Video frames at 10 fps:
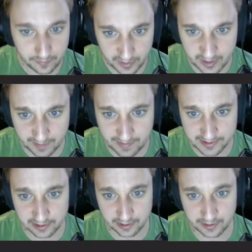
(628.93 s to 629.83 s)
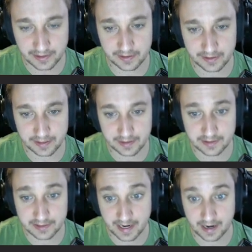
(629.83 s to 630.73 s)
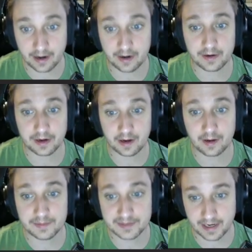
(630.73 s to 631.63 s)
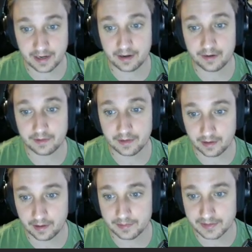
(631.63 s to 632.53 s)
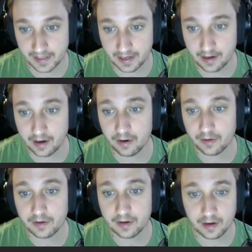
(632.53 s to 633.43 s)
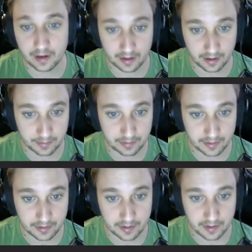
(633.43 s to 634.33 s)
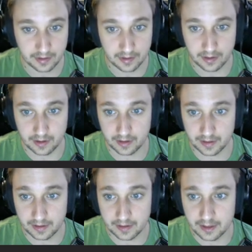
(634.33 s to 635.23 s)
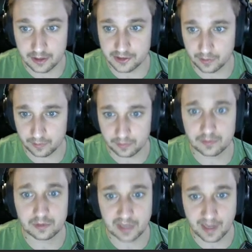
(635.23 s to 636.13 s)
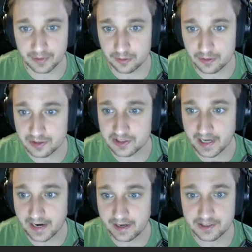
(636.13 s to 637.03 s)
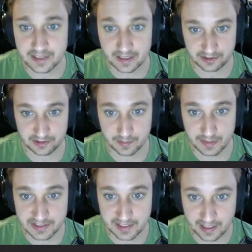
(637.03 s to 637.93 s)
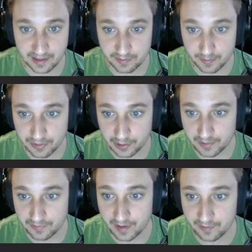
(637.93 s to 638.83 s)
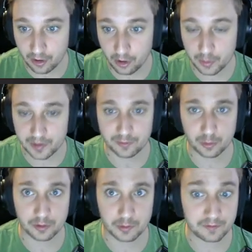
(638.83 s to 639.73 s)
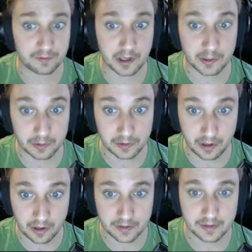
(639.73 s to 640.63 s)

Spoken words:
You have that slur here getting down, up, down, up, down, up. Right? So clapping through this entire section the best I can from 35 all the way to 43. Follow along.